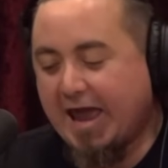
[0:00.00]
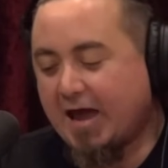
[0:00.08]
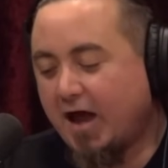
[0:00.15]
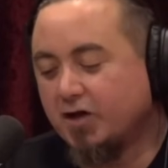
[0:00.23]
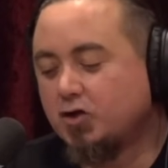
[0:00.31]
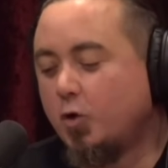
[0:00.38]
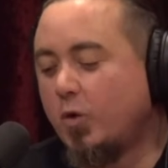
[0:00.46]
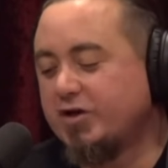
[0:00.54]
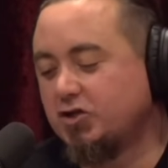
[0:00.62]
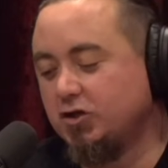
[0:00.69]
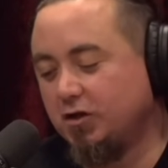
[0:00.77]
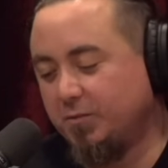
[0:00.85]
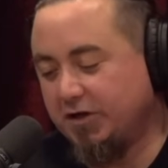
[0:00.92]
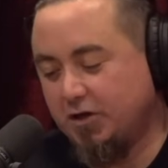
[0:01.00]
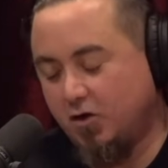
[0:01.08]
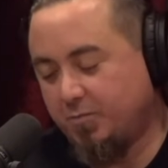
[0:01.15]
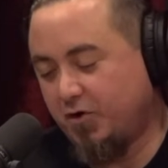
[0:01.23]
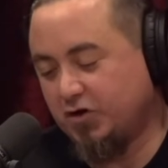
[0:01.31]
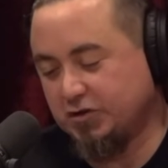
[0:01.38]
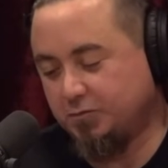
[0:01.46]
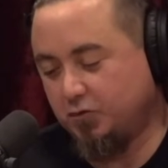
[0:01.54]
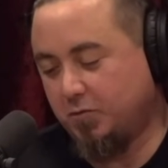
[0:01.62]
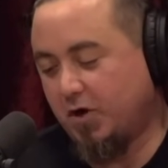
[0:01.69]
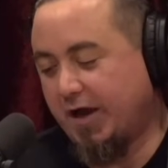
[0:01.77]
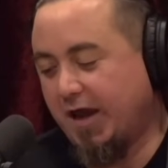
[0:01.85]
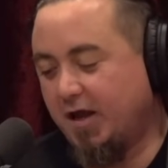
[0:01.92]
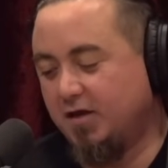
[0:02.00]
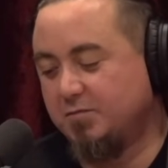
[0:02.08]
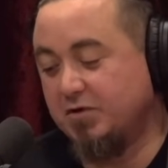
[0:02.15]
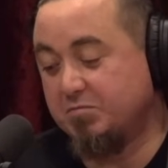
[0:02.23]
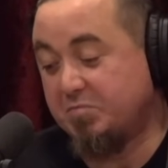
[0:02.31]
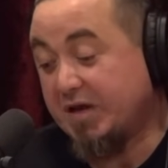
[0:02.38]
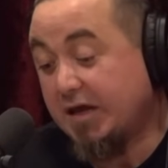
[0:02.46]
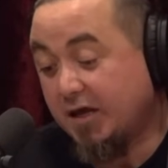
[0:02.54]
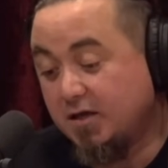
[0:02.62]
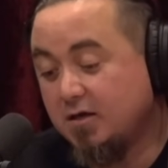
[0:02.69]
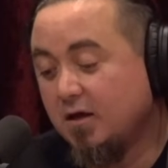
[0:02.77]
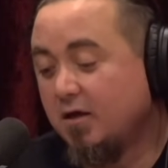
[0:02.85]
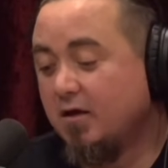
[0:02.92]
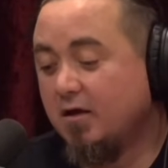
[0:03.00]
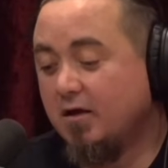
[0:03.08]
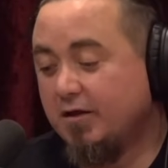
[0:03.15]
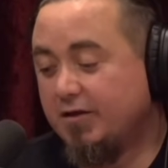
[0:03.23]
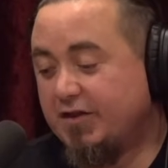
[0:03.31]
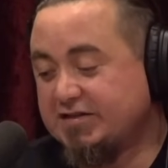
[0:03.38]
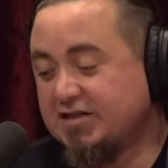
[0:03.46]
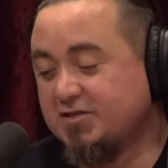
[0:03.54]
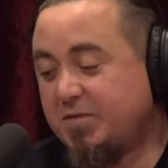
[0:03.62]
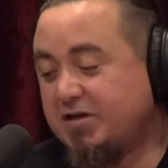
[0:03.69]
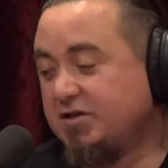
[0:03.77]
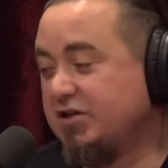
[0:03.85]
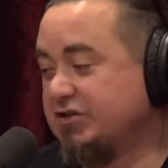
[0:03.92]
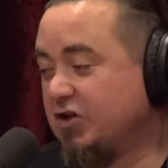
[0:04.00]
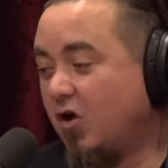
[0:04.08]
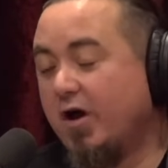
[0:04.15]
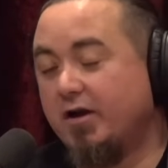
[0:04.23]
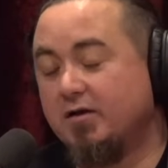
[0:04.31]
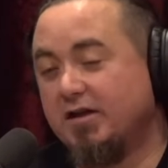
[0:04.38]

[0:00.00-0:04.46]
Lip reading: unquestionably not possible by hand, but B, this has been designed.